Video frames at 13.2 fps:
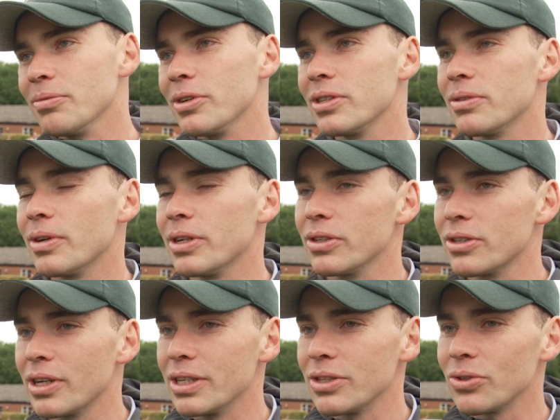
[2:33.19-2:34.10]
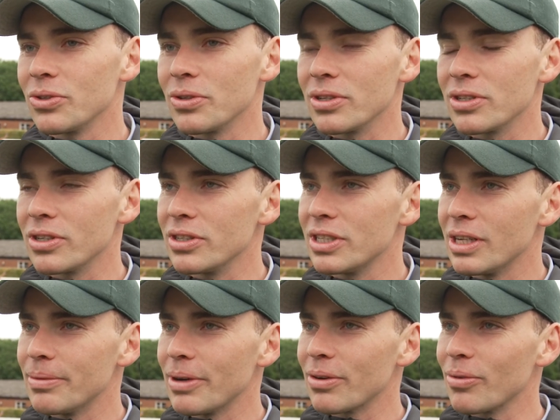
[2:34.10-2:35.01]
so Michael trained next door to us, so you'd see
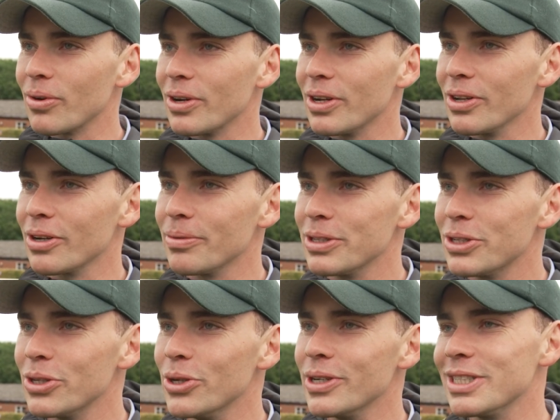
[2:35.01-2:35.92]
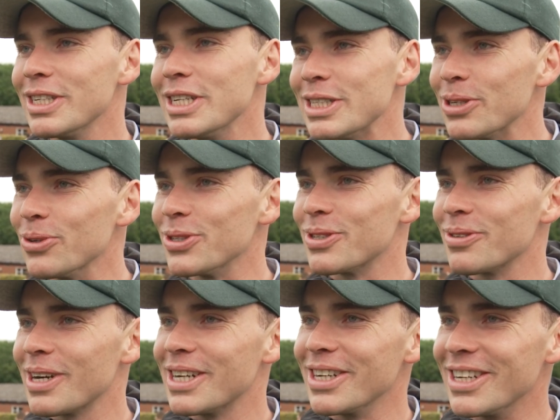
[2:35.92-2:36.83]
him out on Warren Hill a little bit too, and he's an easy horse to
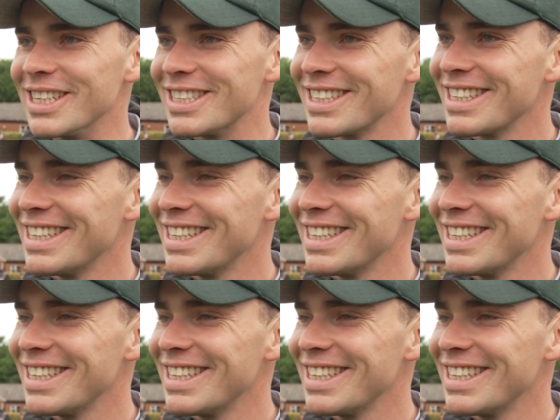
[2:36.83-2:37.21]
recognise.